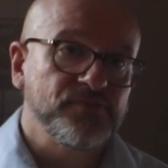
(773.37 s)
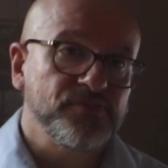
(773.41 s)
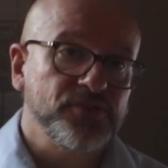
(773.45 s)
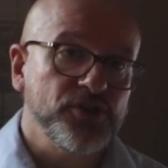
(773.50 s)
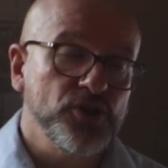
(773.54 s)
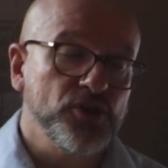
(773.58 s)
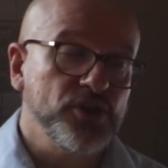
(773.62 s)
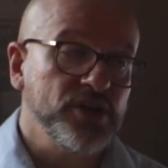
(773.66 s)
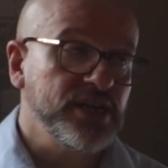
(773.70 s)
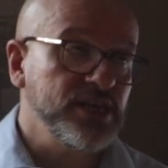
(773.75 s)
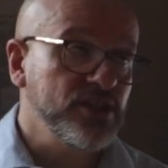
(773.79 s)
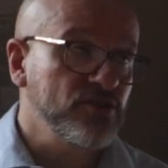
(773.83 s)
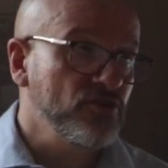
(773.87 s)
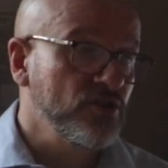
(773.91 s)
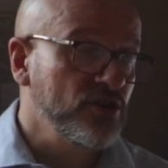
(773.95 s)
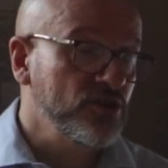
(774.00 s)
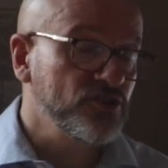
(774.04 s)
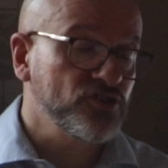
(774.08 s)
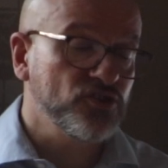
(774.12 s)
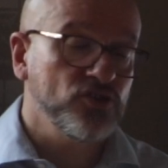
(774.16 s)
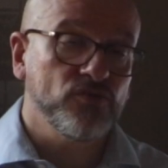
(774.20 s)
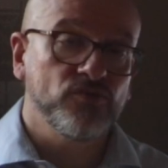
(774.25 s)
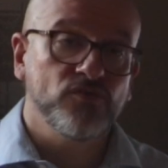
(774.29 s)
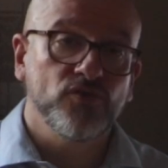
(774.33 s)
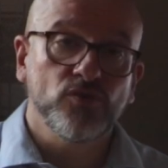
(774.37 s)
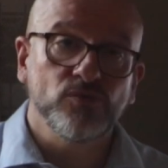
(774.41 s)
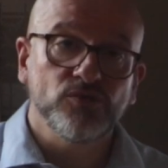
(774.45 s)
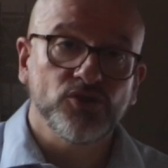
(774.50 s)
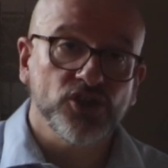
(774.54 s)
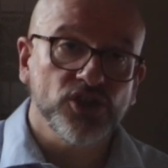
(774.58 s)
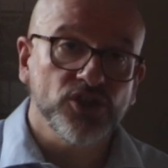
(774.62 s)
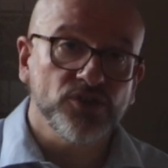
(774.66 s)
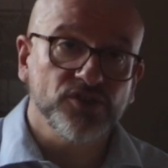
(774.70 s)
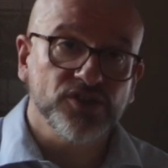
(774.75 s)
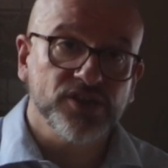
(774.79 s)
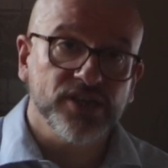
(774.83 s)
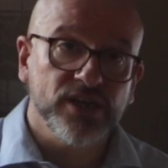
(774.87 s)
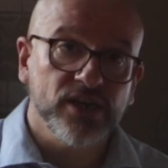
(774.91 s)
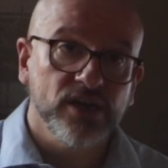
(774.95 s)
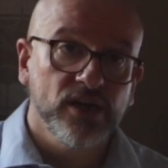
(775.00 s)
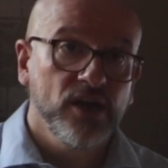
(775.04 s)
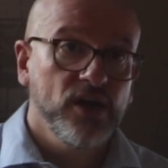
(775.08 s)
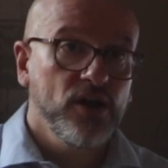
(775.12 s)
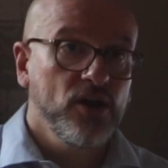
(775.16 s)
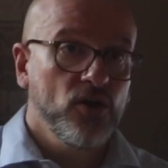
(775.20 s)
you can either ask your form tutor